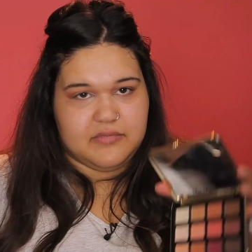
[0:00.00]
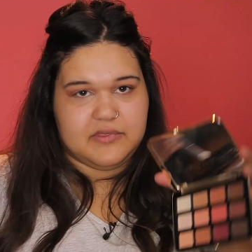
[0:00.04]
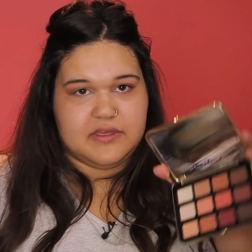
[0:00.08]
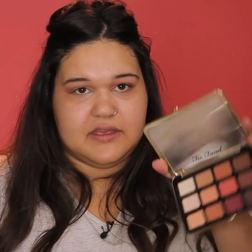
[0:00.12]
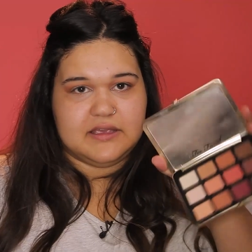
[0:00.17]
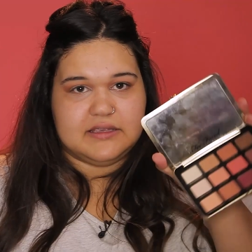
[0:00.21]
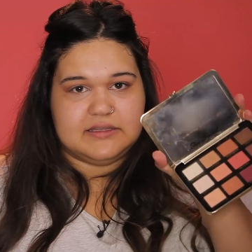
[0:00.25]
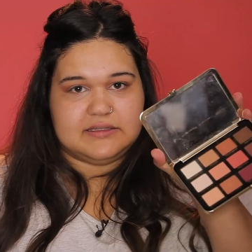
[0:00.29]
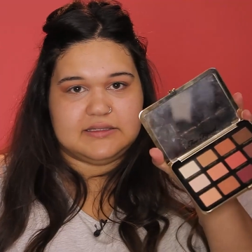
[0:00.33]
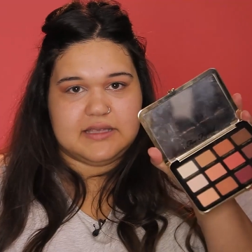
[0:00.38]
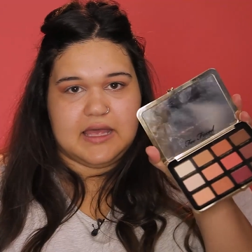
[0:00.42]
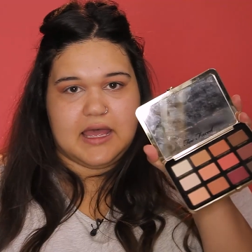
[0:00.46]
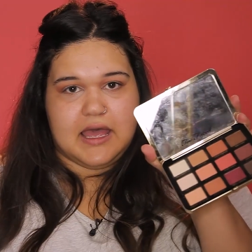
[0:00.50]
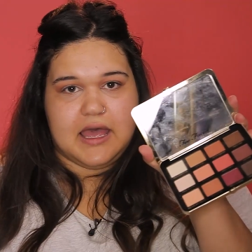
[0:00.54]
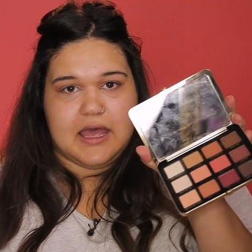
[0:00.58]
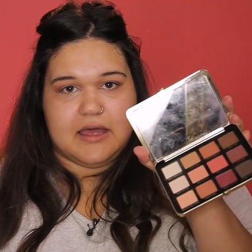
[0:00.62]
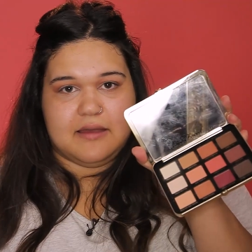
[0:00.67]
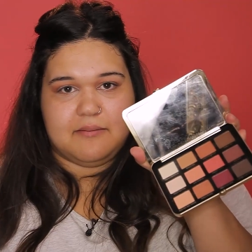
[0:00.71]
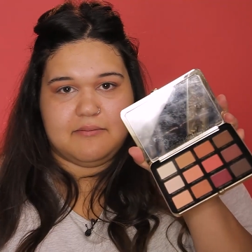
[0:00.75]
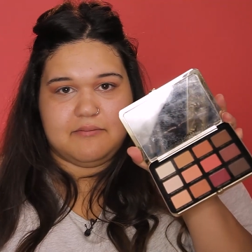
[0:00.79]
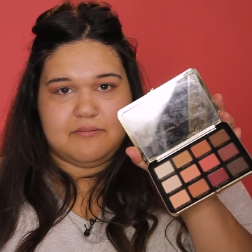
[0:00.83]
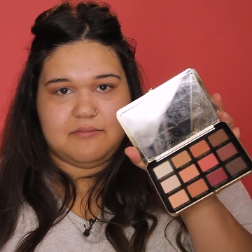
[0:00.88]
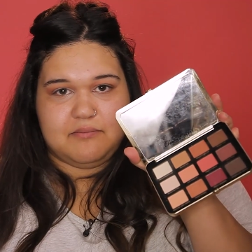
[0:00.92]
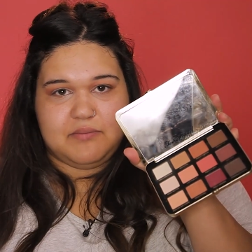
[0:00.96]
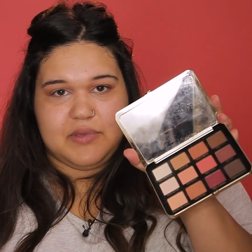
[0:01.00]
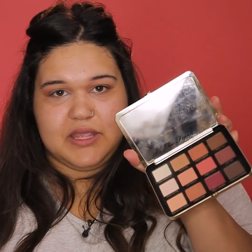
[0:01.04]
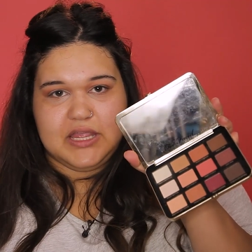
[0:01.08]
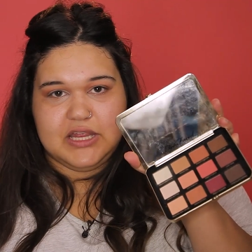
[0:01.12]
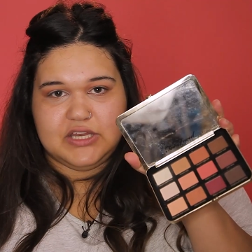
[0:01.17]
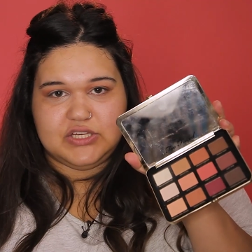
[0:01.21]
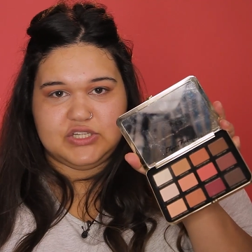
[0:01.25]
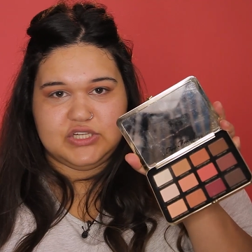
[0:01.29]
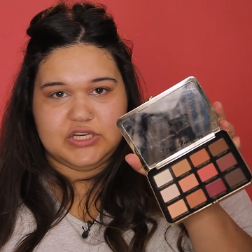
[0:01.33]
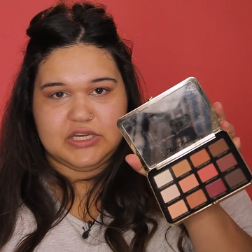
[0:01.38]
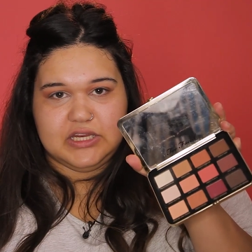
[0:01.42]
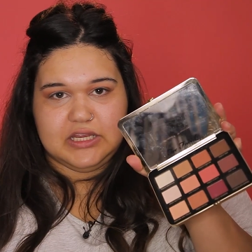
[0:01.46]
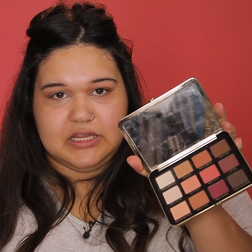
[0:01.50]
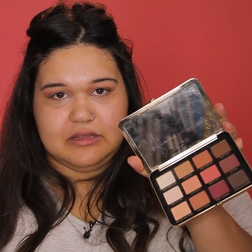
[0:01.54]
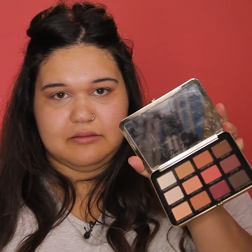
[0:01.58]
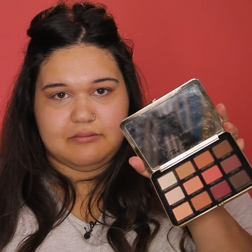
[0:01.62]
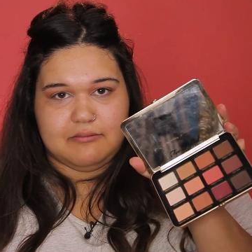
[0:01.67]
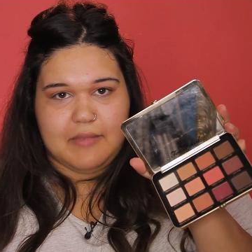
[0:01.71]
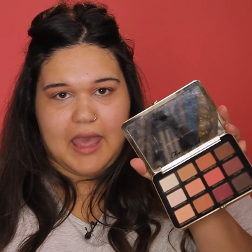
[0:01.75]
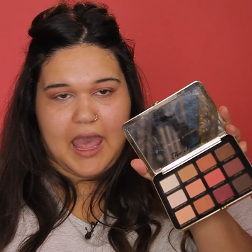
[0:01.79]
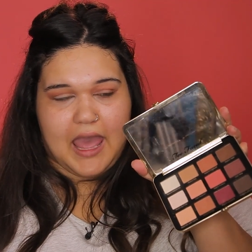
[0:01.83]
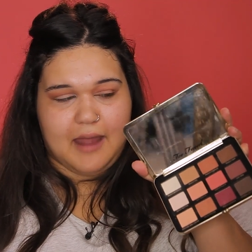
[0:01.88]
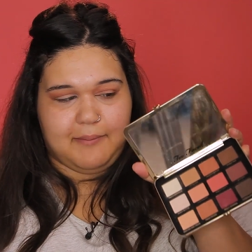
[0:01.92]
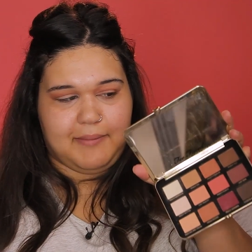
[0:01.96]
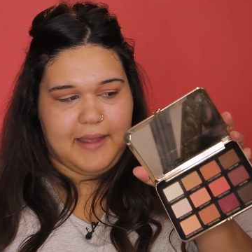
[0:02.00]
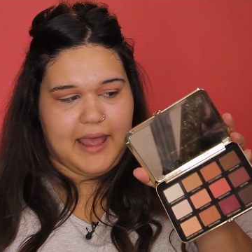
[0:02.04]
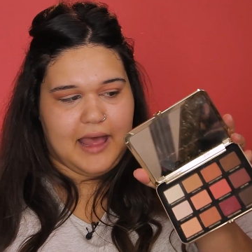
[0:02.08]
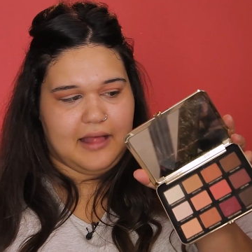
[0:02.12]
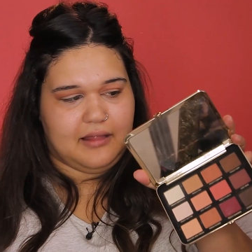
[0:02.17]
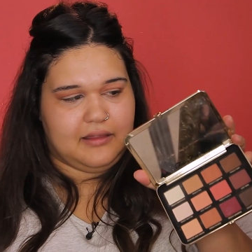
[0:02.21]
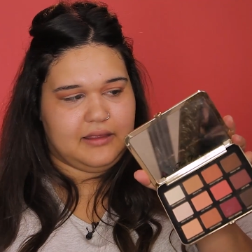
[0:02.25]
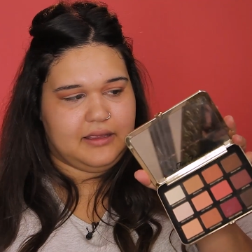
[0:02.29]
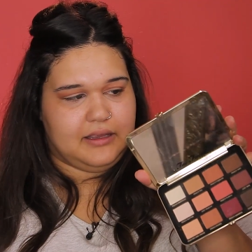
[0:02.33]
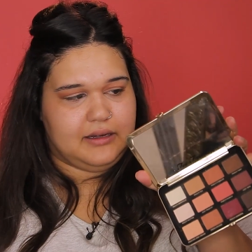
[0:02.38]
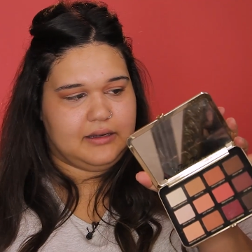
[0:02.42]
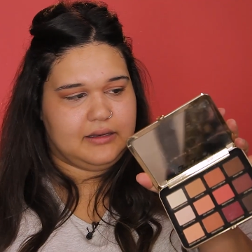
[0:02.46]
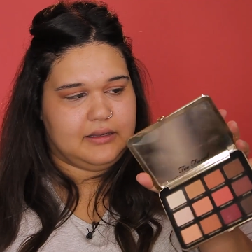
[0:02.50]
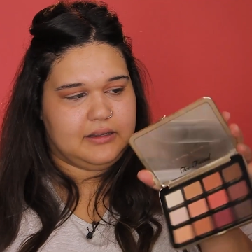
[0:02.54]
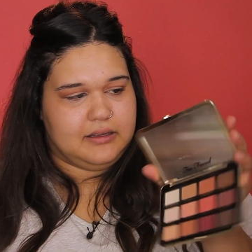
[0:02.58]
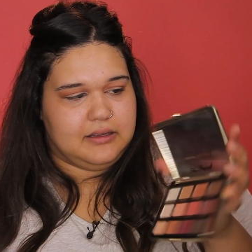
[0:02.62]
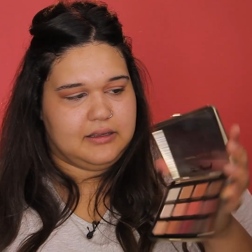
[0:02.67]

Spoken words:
this peachy matte palette.